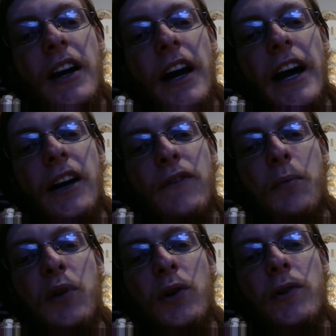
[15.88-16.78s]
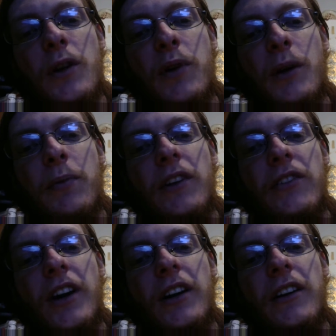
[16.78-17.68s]
And of the blue and the purple
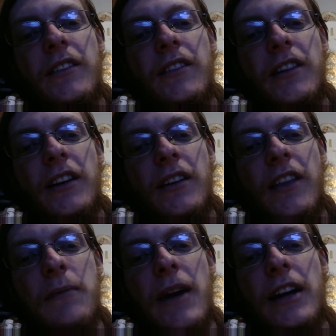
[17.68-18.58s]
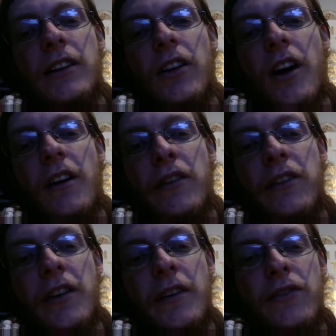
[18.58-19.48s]
and scarlets they made
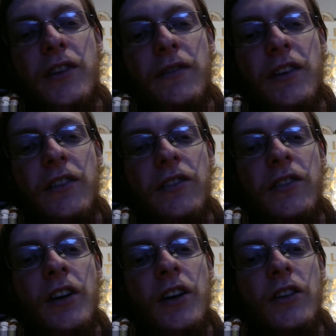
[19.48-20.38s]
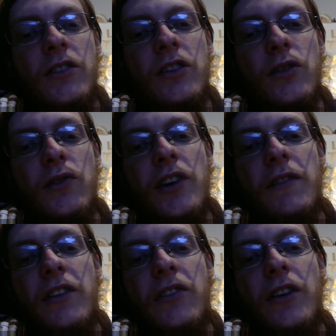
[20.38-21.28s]
cloth of service, to do
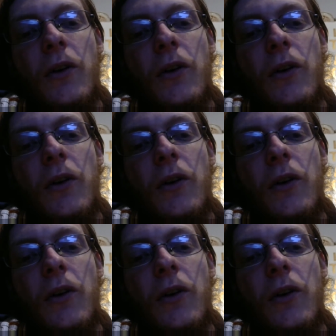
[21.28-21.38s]
service in the